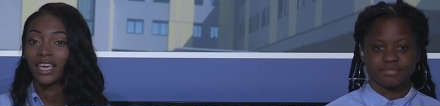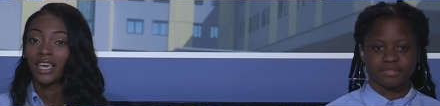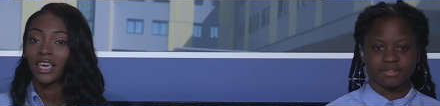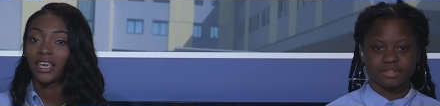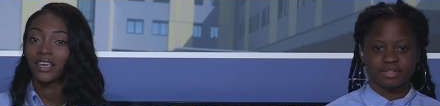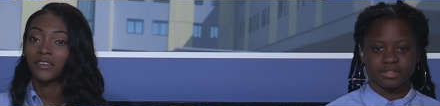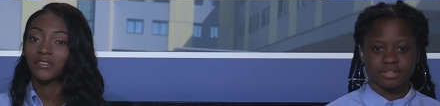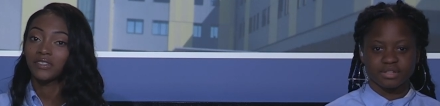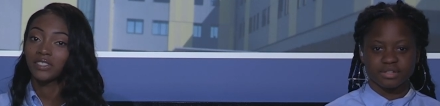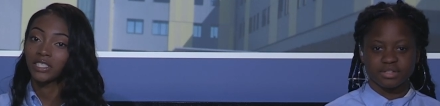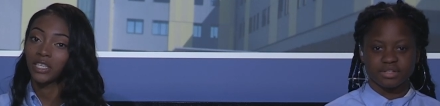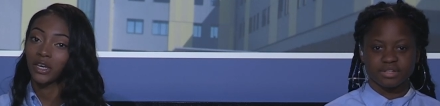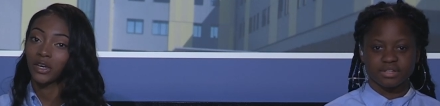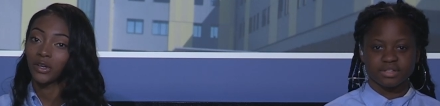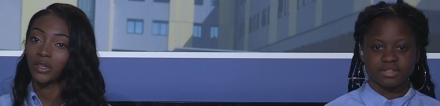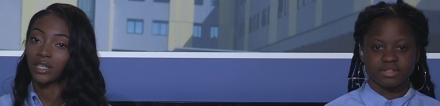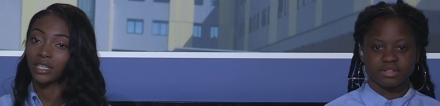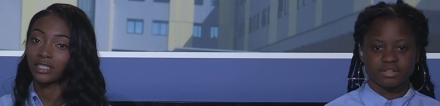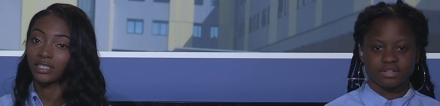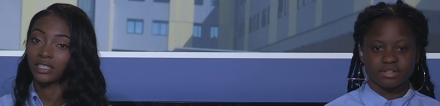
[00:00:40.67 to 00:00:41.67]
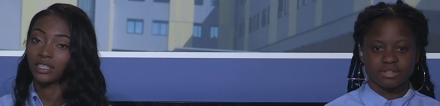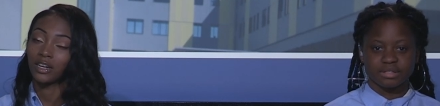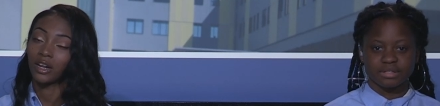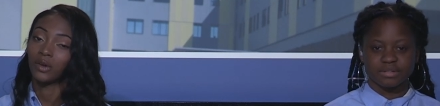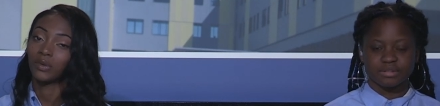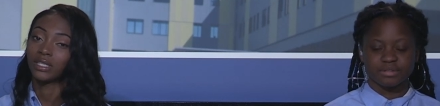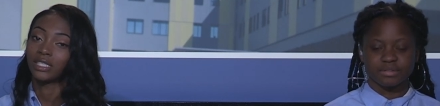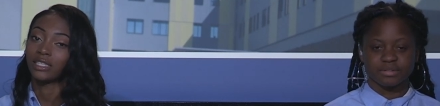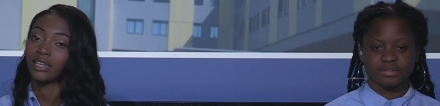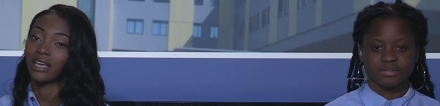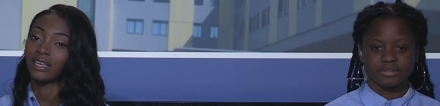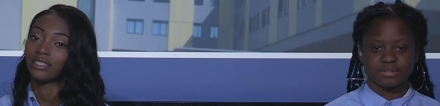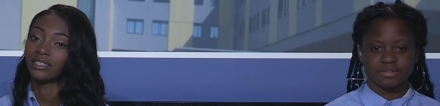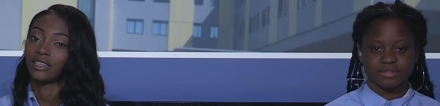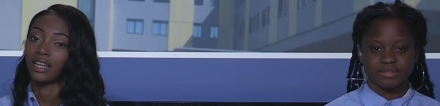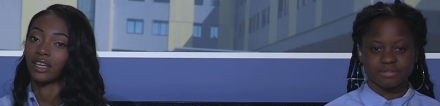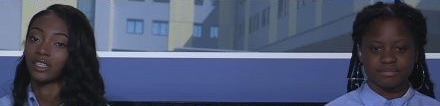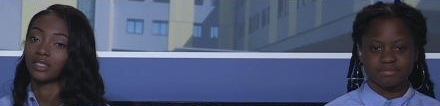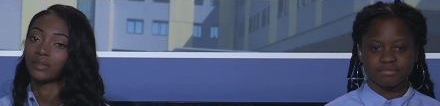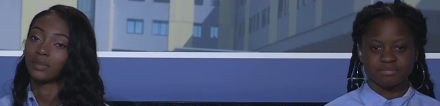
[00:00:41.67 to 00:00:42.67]
Speaker 1: If so, let's get on with today's
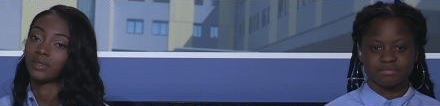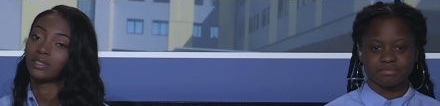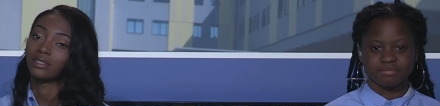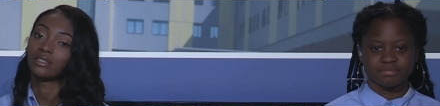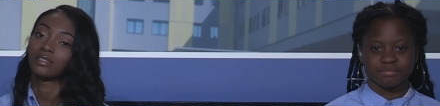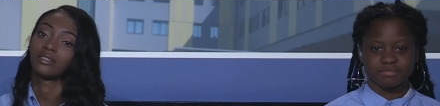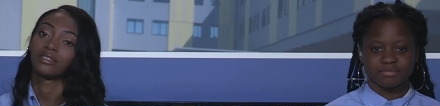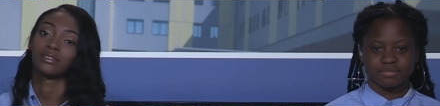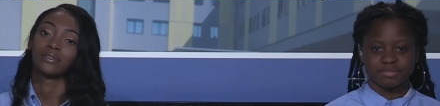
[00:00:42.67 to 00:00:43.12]
announcements.